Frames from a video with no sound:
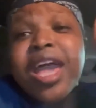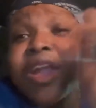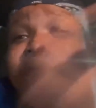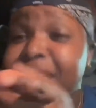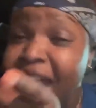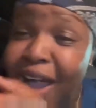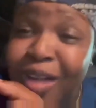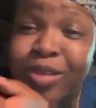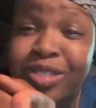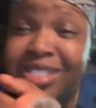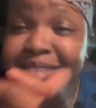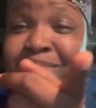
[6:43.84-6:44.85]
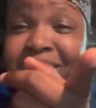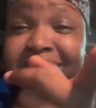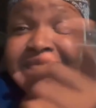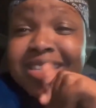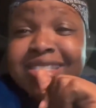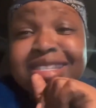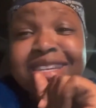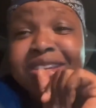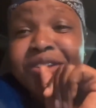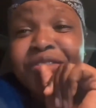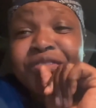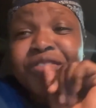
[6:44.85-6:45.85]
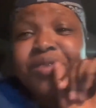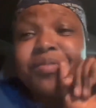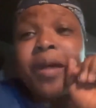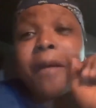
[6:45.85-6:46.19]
y'all gonna see me in the casino, you feel me?